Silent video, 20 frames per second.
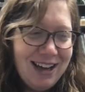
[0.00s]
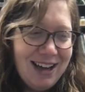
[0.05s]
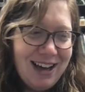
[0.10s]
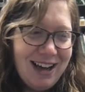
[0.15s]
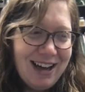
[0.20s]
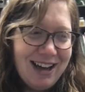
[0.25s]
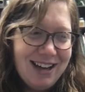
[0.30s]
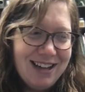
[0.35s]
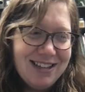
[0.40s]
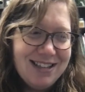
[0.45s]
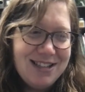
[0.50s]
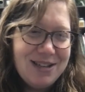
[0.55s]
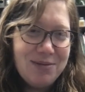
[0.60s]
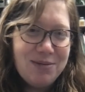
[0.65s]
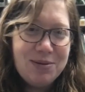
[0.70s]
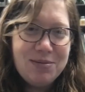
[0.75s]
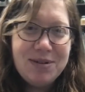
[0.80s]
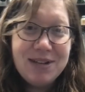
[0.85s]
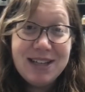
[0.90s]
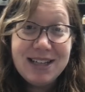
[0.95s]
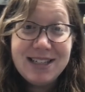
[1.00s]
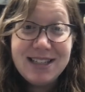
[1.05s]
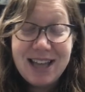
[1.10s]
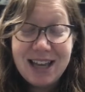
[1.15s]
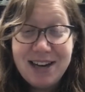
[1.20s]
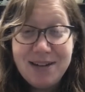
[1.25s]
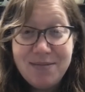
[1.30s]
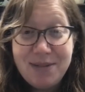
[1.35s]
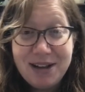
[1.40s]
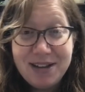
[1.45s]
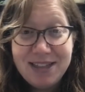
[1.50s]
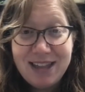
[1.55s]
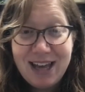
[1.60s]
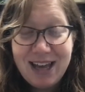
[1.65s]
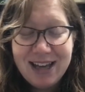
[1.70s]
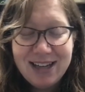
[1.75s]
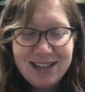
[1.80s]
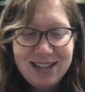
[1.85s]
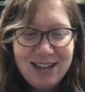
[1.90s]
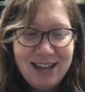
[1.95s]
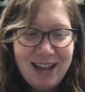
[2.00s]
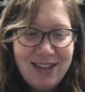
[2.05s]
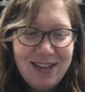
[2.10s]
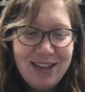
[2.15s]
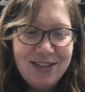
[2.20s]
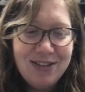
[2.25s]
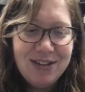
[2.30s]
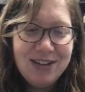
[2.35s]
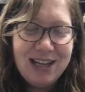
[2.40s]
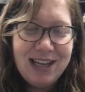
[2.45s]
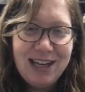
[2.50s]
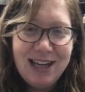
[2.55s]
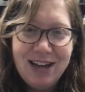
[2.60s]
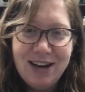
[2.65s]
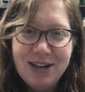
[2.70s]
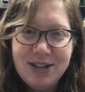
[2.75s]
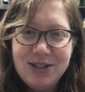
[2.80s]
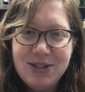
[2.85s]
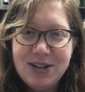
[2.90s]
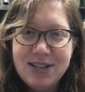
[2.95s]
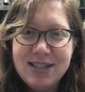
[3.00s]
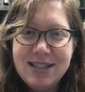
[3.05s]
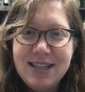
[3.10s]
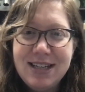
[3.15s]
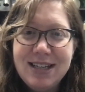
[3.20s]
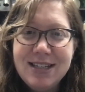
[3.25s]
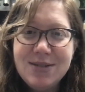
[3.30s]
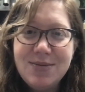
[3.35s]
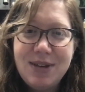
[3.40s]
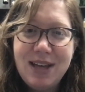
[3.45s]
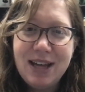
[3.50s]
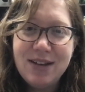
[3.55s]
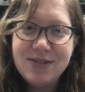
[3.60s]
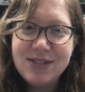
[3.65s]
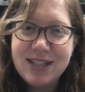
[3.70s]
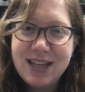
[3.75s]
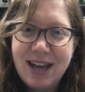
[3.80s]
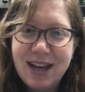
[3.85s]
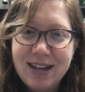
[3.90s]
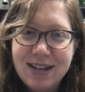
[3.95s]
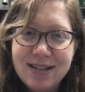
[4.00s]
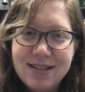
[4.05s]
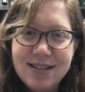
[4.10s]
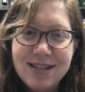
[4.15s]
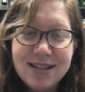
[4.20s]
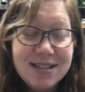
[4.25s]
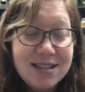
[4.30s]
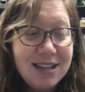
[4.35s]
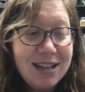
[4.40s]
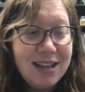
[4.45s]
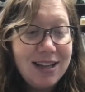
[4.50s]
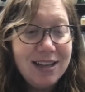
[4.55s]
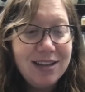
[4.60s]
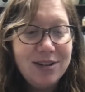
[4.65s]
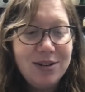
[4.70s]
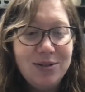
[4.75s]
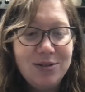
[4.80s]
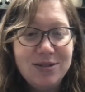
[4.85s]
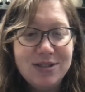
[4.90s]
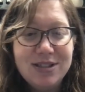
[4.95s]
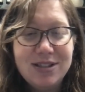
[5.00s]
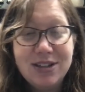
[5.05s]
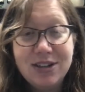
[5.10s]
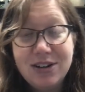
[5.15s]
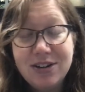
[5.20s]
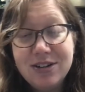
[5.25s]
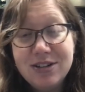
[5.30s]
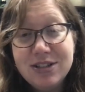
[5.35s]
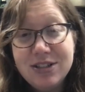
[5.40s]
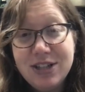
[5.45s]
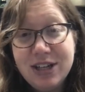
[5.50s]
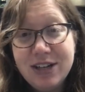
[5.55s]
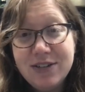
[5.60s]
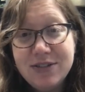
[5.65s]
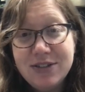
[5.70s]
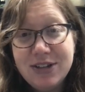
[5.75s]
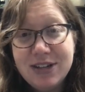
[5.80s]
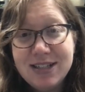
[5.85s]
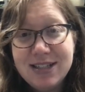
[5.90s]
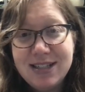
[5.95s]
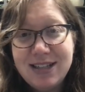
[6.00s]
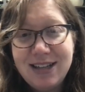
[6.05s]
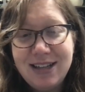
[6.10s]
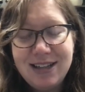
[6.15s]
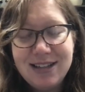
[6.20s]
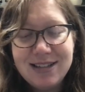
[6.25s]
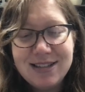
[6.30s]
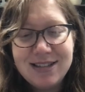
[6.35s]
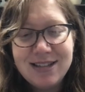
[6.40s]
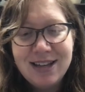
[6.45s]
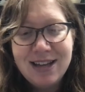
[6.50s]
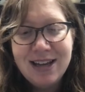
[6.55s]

So we're really excited about that. And then looking at our trustees, we have Scott Kaziski, who is the current chair of trustees.